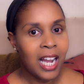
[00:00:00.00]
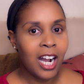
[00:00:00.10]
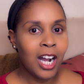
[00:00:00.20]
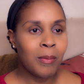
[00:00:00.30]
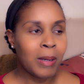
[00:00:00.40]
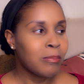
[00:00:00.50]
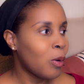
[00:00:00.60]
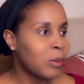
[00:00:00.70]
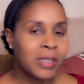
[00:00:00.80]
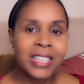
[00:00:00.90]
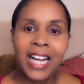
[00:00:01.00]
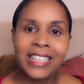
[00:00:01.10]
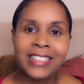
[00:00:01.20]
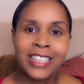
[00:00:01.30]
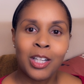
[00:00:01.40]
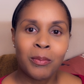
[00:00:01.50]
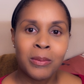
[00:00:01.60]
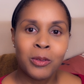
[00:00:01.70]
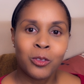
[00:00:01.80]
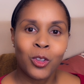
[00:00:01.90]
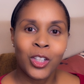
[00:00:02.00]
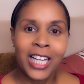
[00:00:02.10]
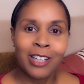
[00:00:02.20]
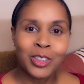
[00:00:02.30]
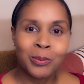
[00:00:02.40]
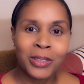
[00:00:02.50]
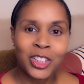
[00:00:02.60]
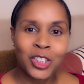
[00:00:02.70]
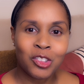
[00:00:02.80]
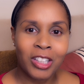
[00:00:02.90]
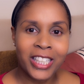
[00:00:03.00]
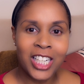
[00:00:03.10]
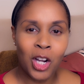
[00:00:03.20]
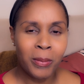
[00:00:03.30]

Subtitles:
I probably can't dig up the before and after pictures right now,